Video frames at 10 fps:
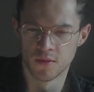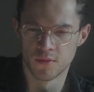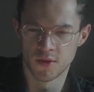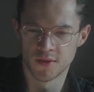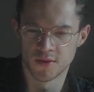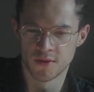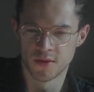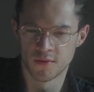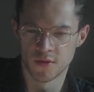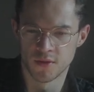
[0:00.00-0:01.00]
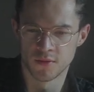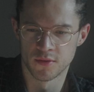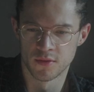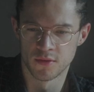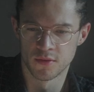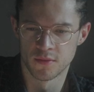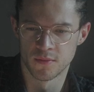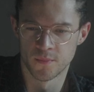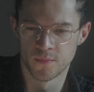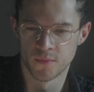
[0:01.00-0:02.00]
Why is it difficult?
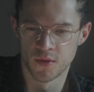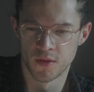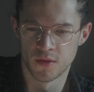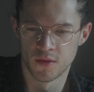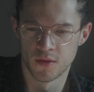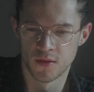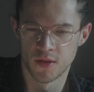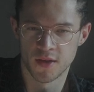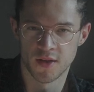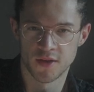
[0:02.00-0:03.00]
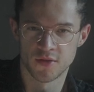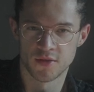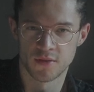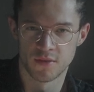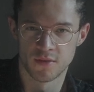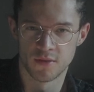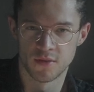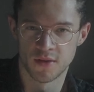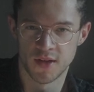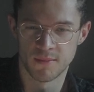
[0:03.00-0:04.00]
Like, I just
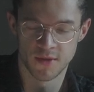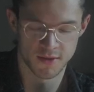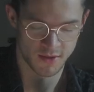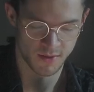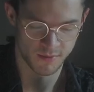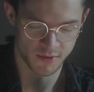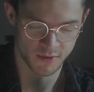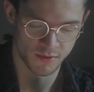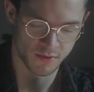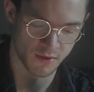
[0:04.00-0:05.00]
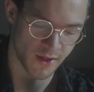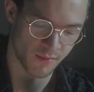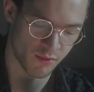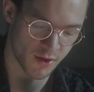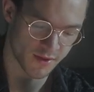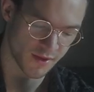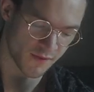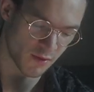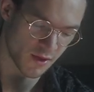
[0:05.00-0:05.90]
named this episode a practice for